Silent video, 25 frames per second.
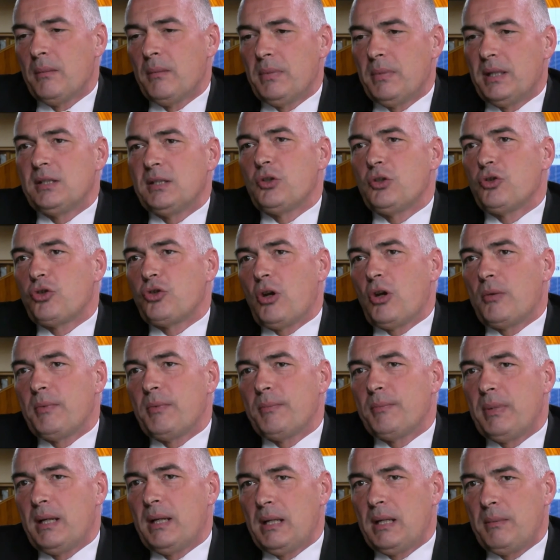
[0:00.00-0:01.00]
But in the
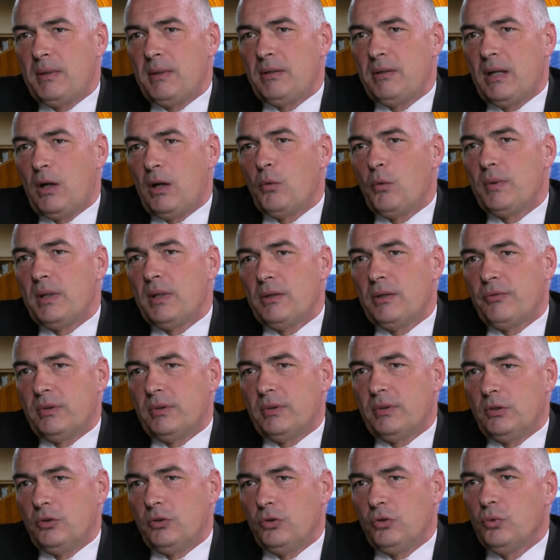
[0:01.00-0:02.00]
German parliament now we have
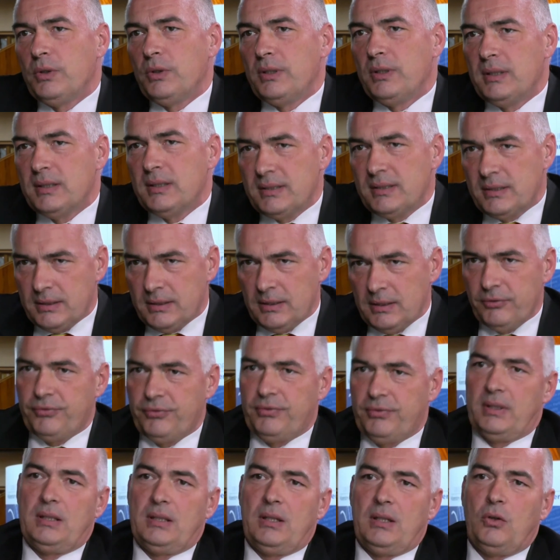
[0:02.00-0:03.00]
a new
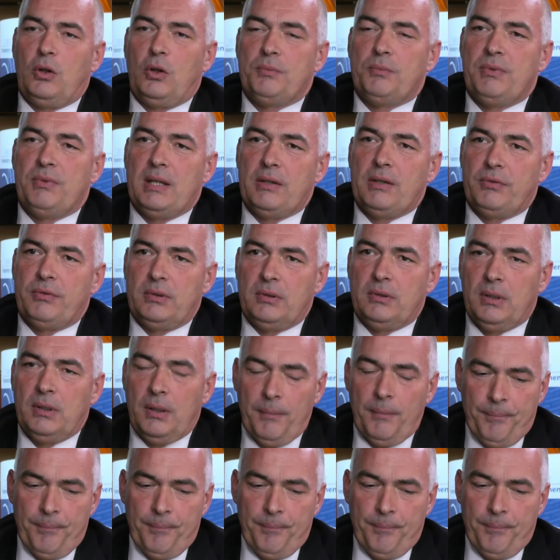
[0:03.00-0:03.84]
initiative, and I hope we have a,